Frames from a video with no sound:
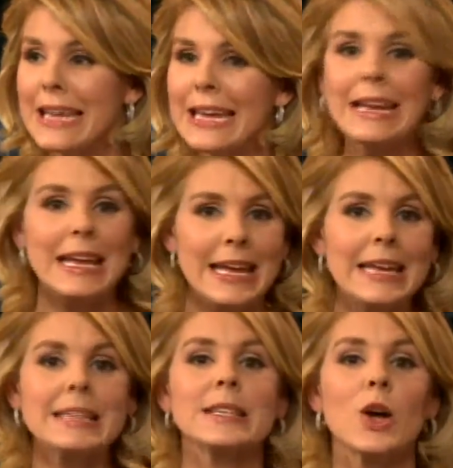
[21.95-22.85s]
It
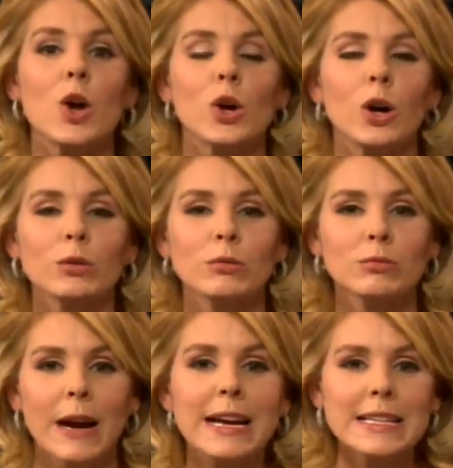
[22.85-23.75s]
is
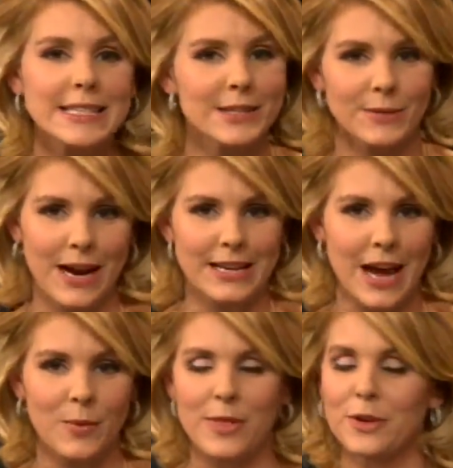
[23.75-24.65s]
crazy right
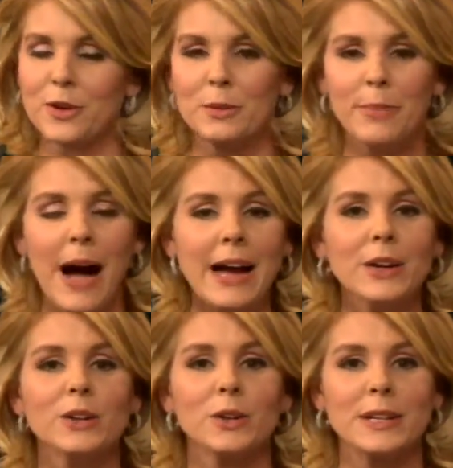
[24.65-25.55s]
now, whether you're a
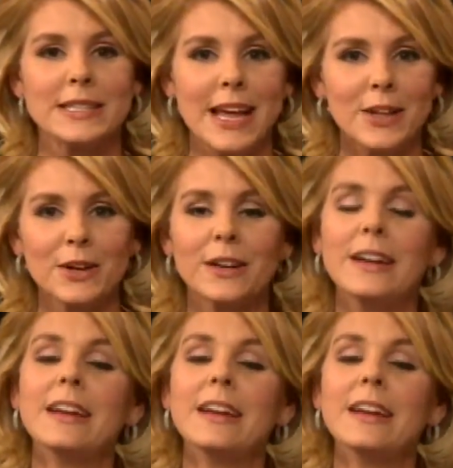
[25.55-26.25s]
buyer or a seller.